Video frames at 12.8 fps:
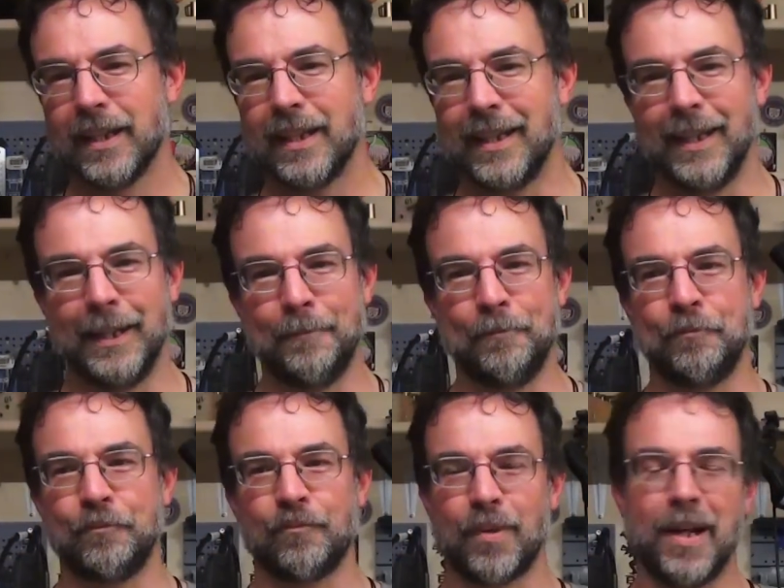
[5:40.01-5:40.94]

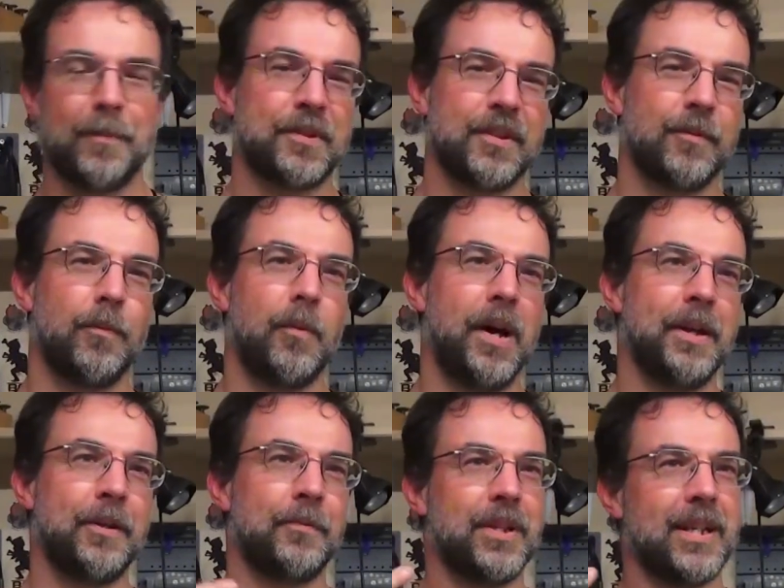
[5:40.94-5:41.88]
Perhaps the
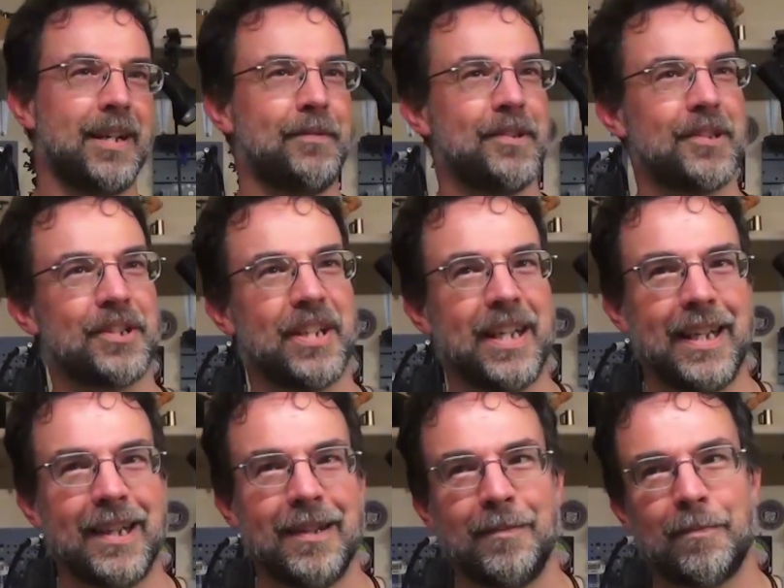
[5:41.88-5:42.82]
one we haven't
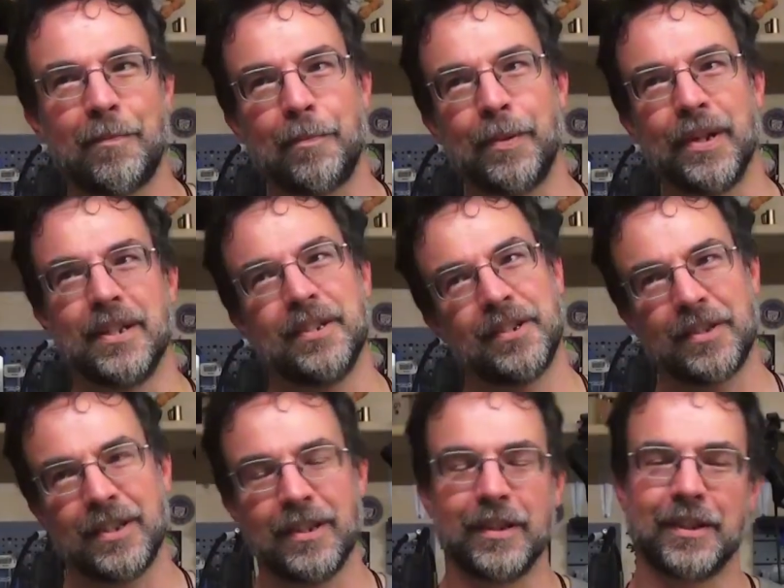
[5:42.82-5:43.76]
seen, but is
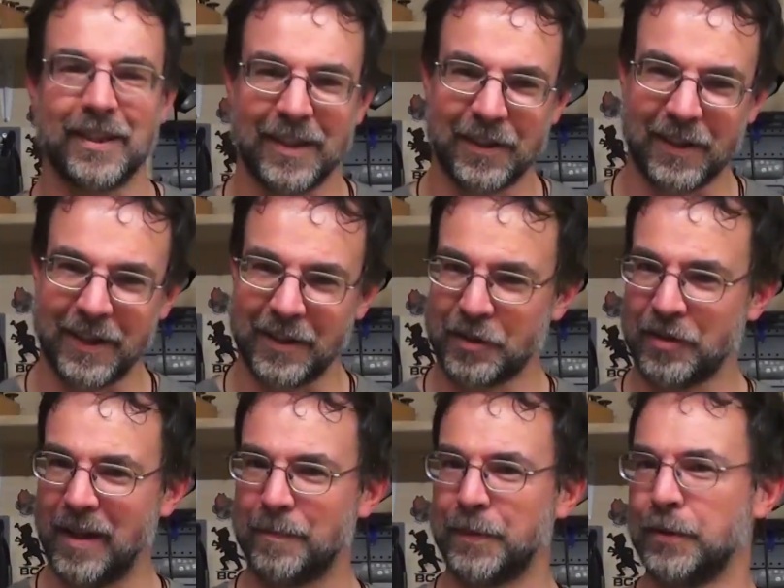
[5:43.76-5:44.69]
still essentially a
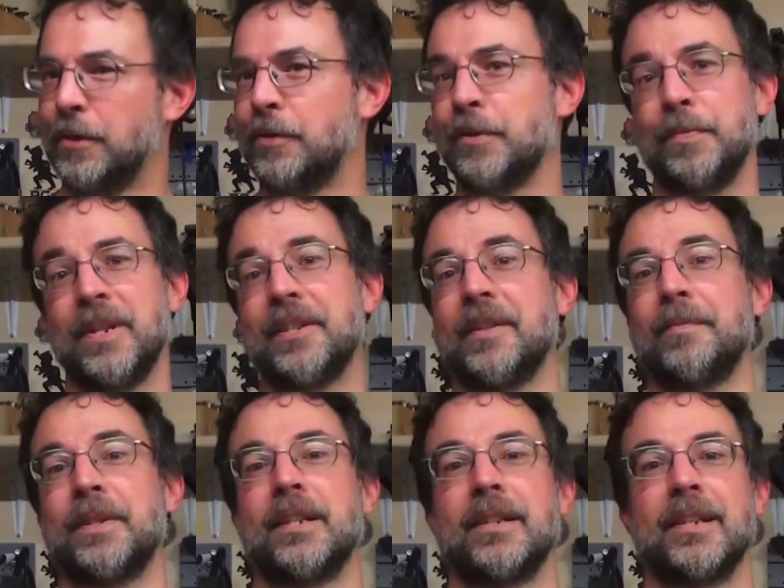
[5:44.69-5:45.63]
trapdoor, would be
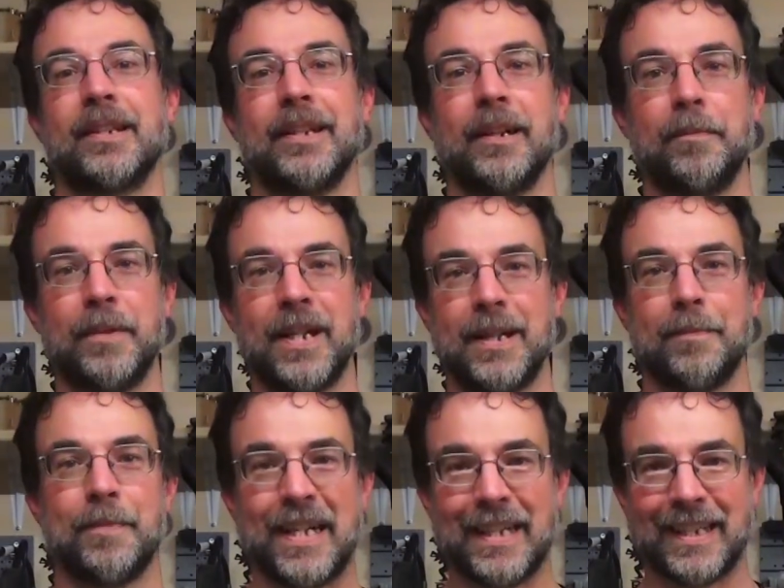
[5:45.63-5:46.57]
something like the Albini
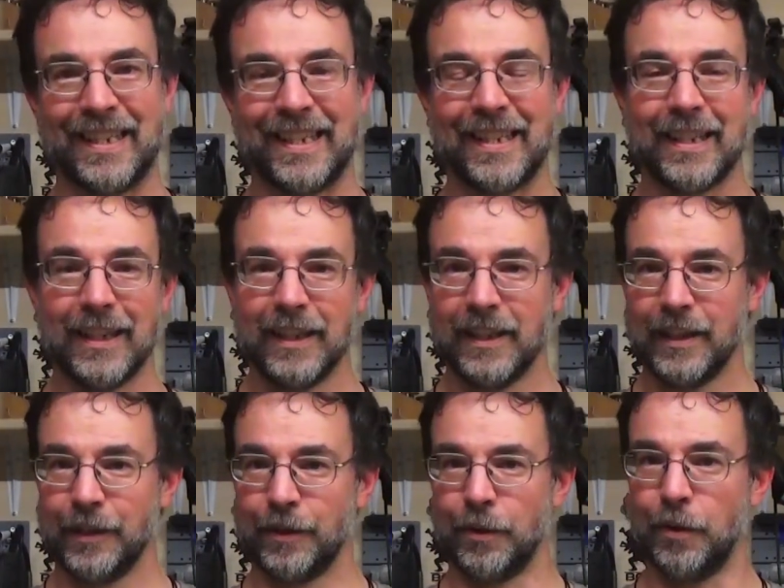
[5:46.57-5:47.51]
Brendlin
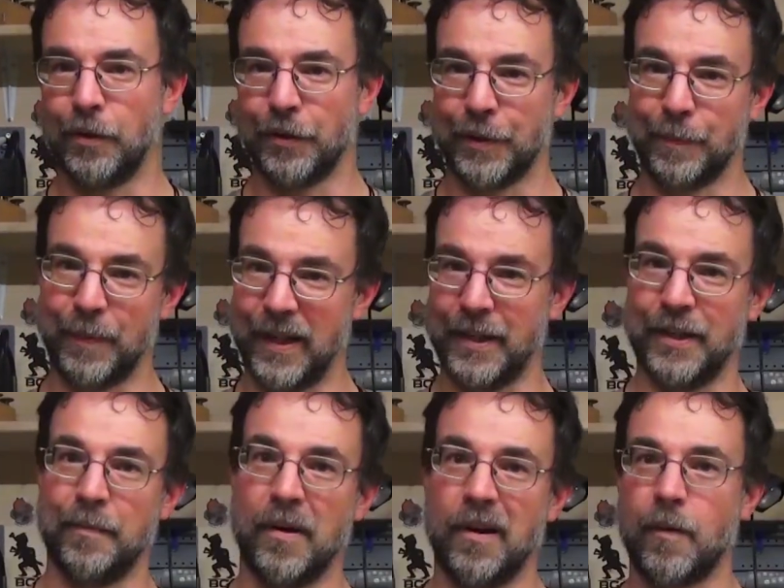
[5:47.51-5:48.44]
or the
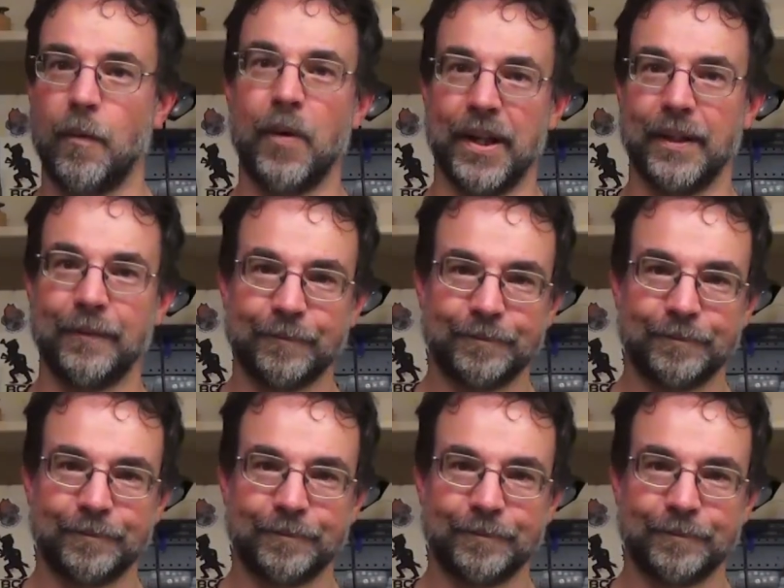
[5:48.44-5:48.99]
Burden Mark 1.